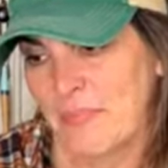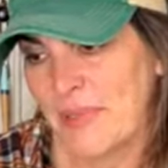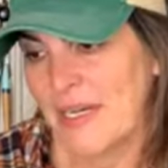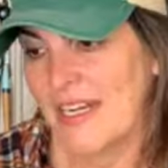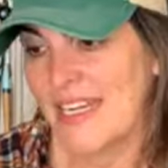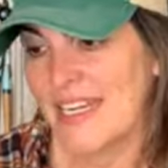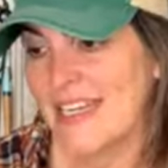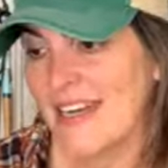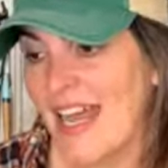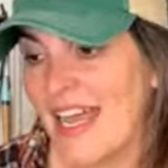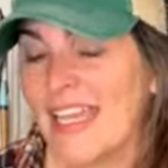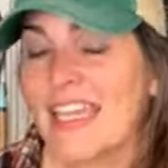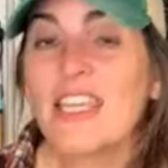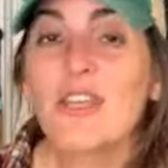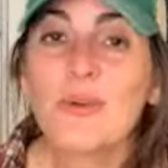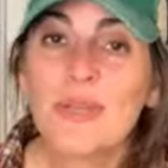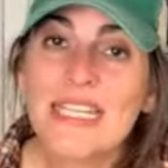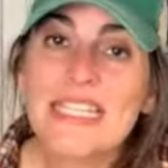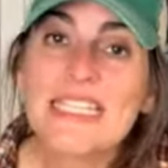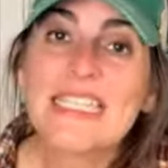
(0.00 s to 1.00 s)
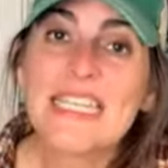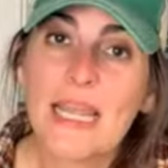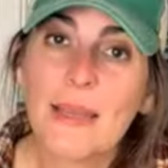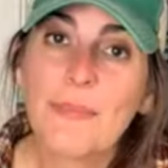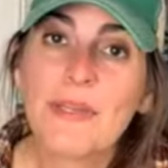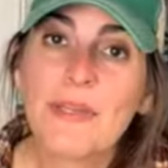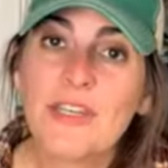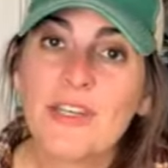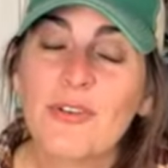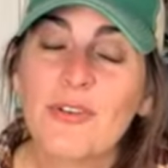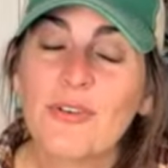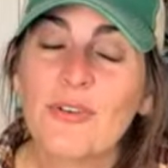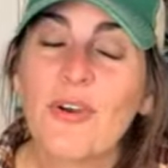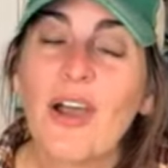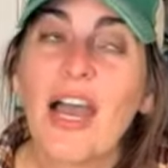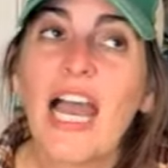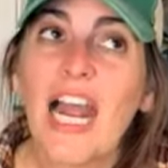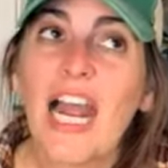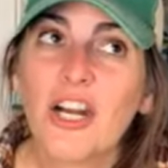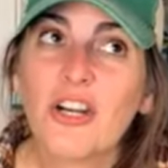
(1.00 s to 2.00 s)
but it, I, you can stamp into
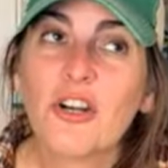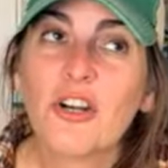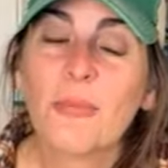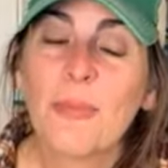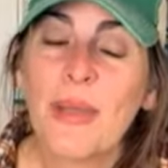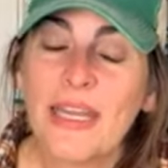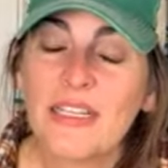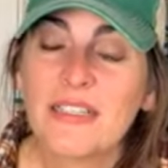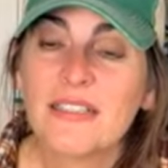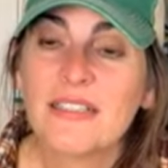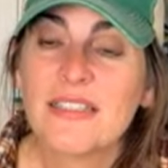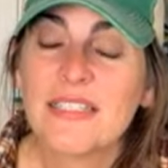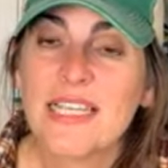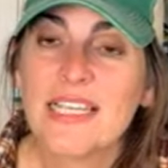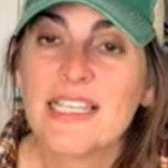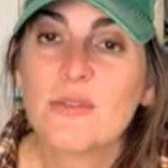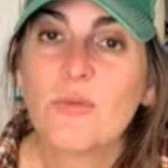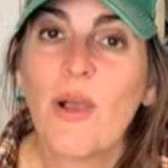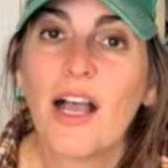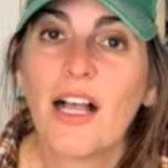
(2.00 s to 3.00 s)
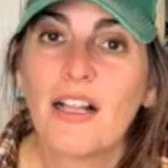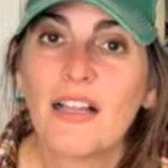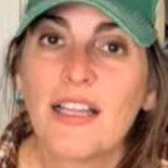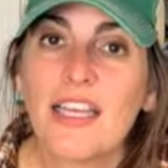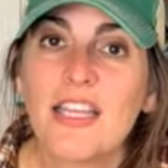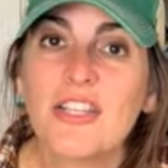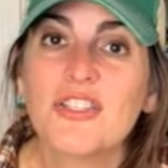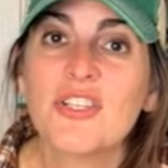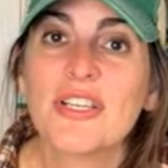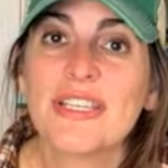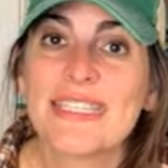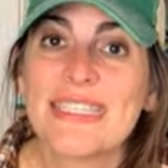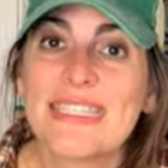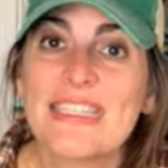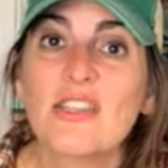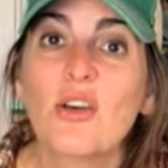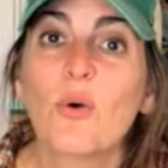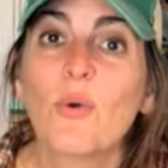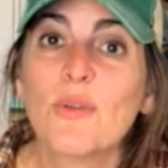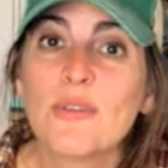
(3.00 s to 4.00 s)
harder metals as well. It's just
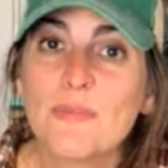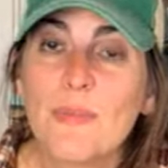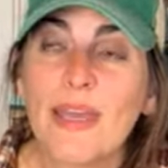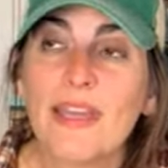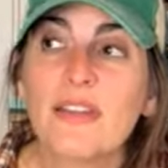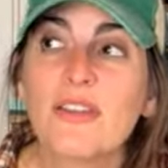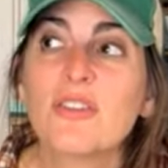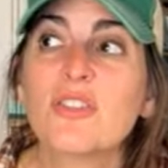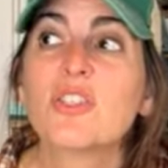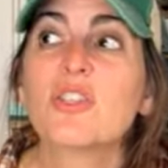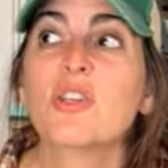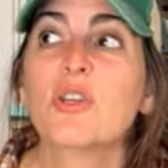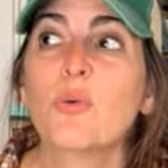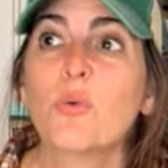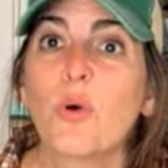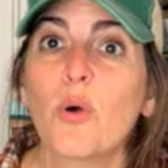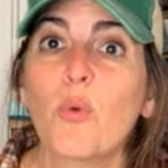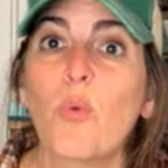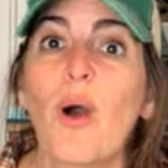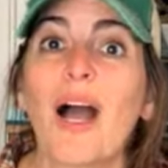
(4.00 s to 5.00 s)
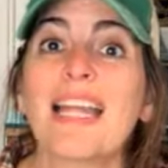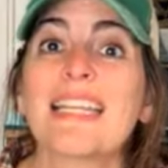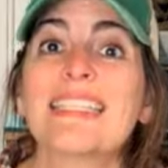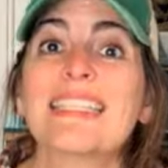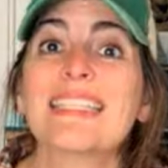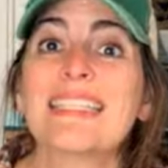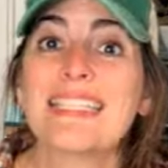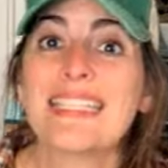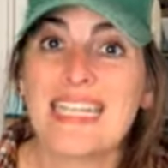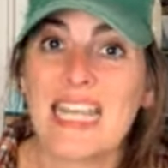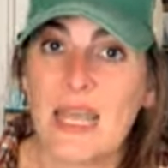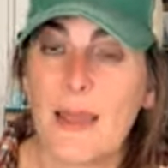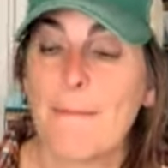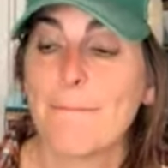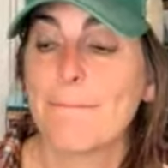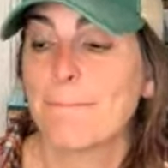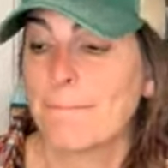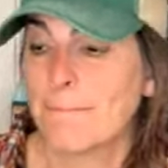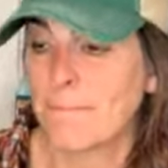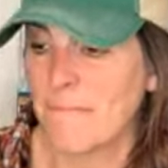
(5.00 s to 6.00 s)
those metals you will want to stamp
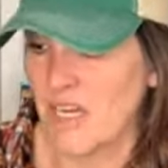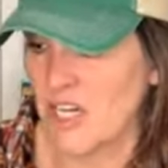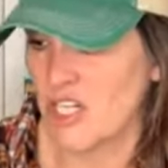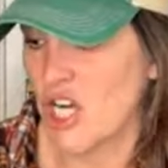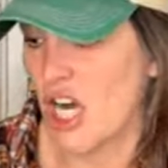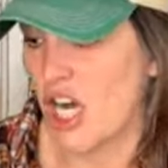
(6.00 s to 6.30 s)
much